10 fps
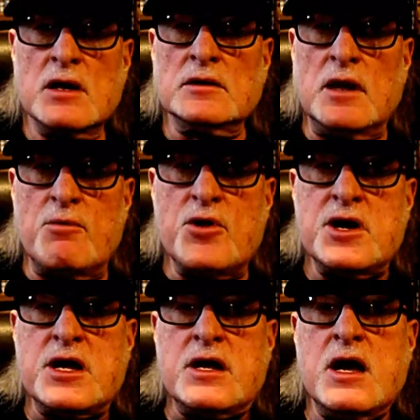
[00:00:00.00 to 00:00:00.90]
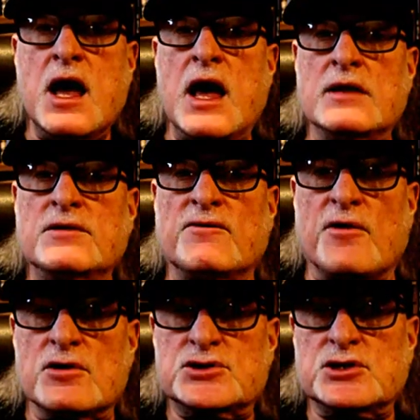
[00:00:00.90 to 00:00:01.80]
liberty, and
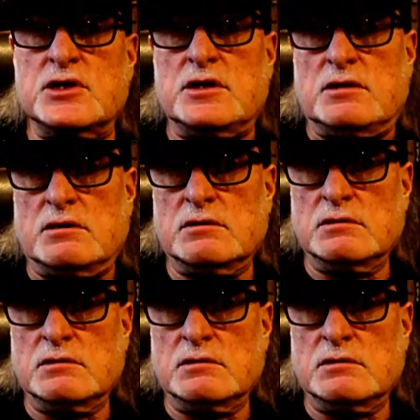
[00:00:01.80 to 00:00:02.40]
diversity.